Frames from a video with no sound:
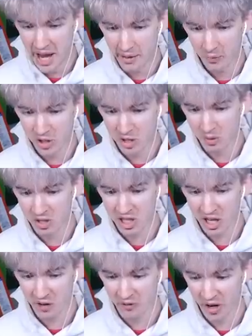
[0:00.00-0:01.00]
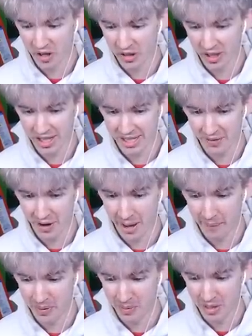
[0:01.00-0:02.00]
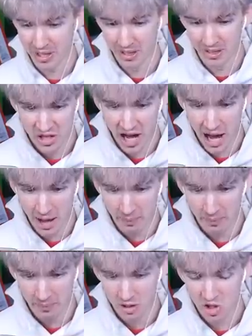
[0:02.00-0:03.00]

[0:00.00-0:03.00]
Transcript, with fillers: That was the most terrifying thing that's ever happened to me. Stop.